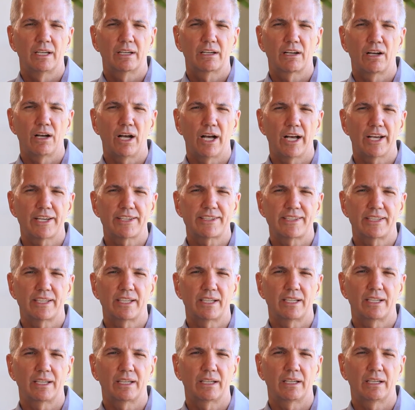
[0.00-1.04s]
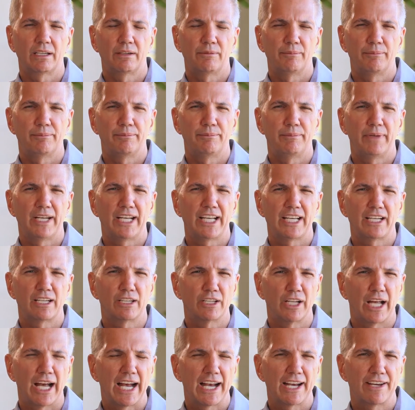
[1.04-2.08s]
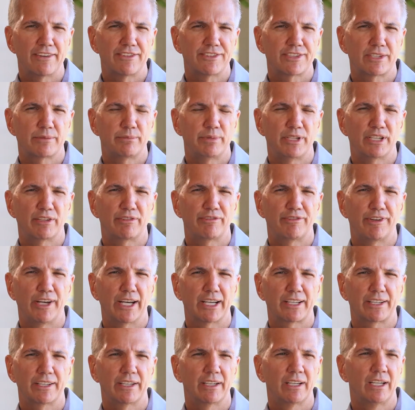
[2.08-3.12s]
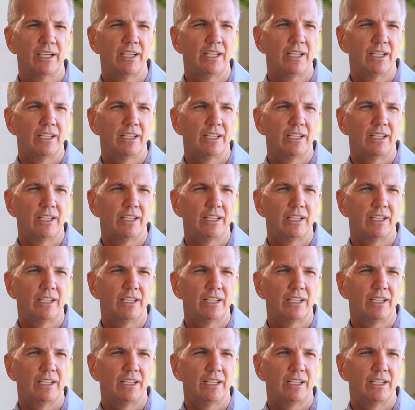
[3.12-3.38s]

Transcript: causing many lives to be affected.